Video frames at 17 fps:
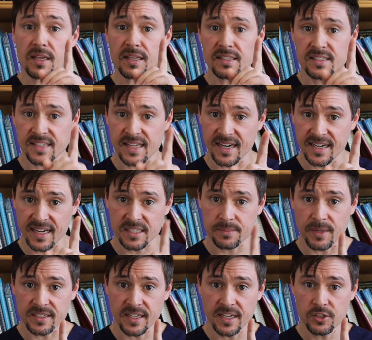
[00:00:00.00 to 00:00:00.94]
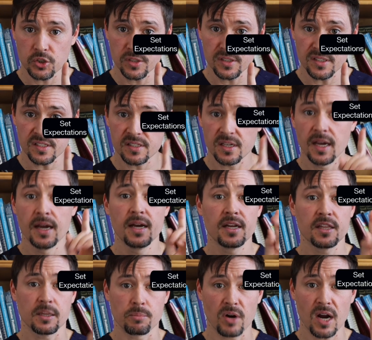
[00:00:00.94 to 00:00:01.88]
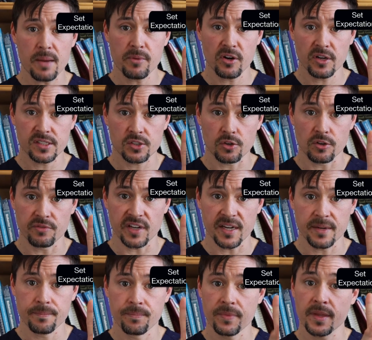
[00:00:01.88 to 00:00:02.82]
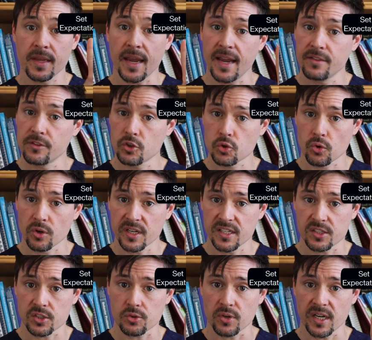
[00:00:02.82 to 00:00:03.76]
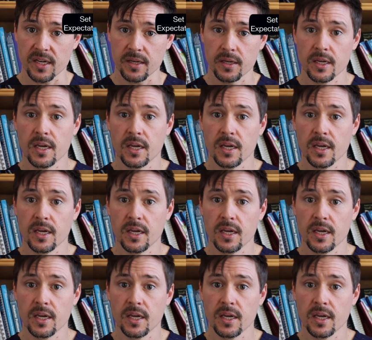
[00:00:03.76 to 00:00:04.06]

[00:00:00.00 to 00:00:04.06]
setting expectations, the primary survey, and the short history.